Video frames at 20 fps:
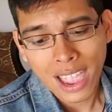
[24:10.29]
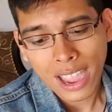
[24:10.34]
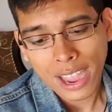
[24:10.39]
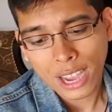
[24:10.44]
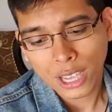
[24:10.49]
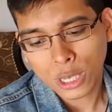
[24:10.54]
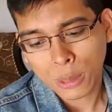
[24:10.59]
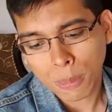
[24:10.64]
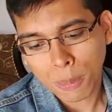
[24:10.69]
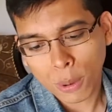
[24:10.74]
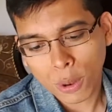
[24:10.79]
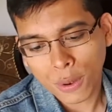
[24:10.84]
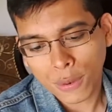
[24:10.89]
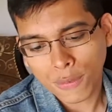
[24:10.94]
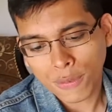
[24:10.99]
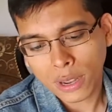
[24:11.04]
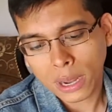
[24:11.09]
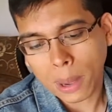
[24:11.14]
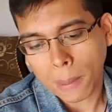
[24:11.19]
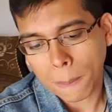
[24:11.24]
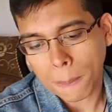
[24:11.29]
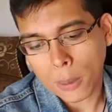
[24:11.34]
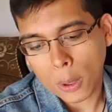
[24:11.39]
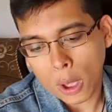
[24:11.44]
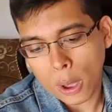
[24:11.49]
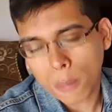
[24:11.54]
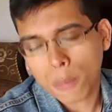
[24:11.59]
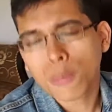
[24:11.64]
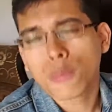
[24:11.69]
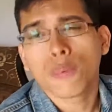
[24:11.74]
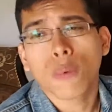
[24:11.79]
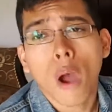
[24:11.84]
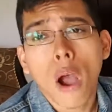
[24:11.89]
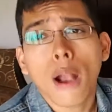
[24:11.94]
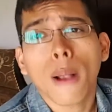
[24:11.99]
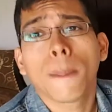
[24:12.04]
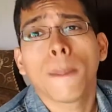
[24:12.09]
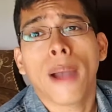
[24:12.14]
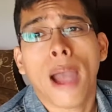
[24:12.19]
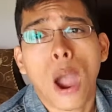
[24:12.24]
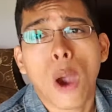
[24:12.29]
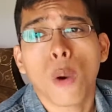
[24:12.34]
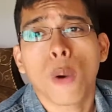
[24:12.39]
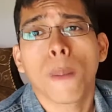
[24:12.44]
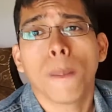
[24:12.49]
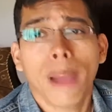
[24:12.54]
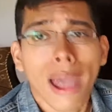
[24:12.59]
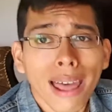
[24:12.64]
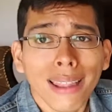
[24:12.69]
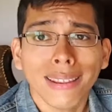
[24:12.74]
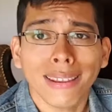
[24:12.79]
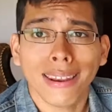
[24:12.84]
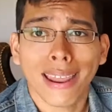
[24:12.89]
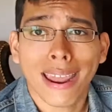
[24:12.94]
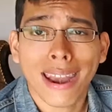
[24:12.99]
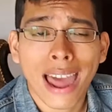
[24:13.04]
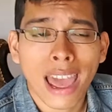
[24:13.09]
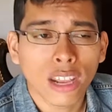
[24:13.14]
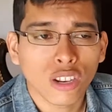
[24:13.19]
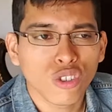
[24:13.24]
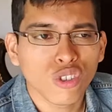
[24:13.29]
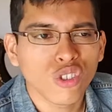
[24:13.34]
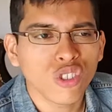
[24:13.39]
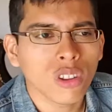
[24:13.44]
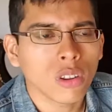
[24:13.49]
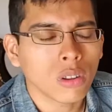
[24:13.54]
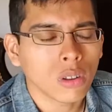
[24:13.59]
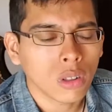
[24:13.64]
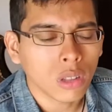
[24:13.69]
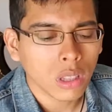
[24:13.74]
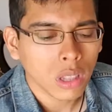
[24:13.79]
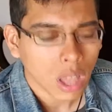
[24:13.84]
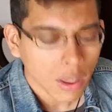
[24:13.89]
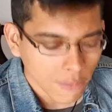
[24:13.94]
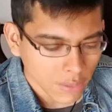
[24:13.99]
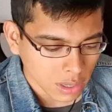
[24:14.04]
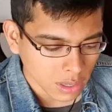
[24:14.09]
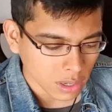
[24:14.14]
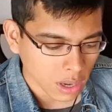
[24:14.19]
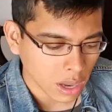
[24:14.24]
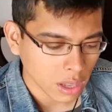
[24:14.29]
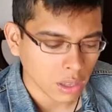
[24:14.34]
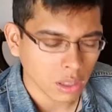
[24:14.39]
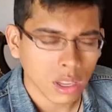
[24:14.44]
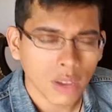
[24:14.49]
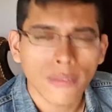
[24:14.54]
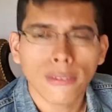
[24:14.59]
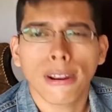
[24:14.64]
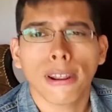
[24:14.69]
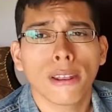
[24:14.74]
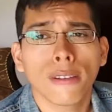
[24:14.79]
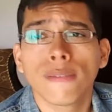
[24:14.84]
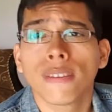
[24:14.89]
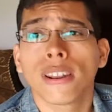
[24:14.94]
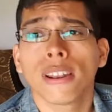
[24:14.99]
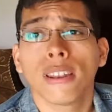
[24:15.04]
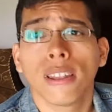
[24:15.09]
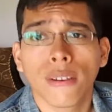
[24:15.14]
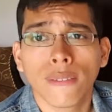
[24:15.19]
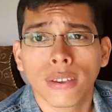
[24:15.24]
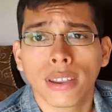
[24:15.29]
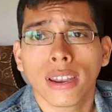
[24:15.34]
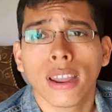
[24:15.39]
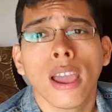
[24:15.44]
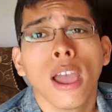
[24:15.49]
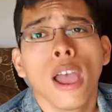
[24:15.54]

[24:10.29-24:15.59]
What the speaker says: It's a perfect pop rock power ballad, and I just love it. I love it. I love it. I love it.